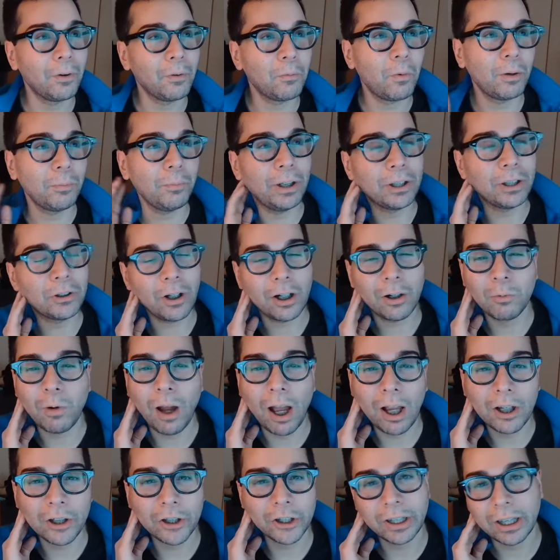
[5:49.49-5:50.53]
When we try to
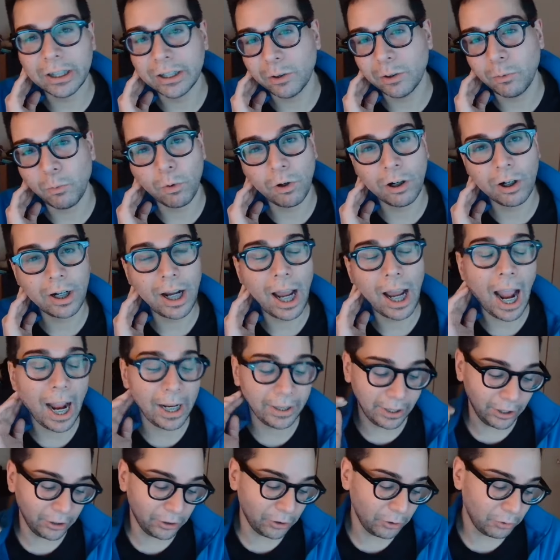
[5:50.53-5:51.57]
rush, doesn't work. I
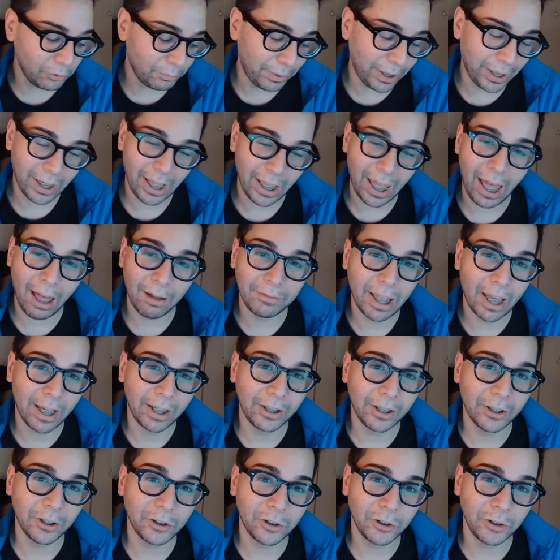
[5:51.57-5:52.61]
think you may have
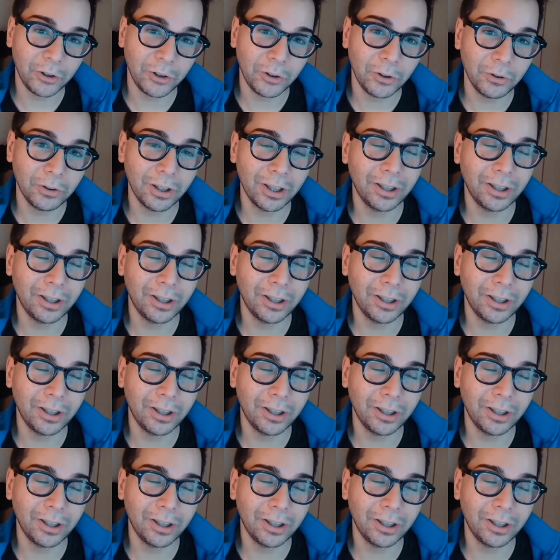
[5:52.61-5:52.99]
that issue,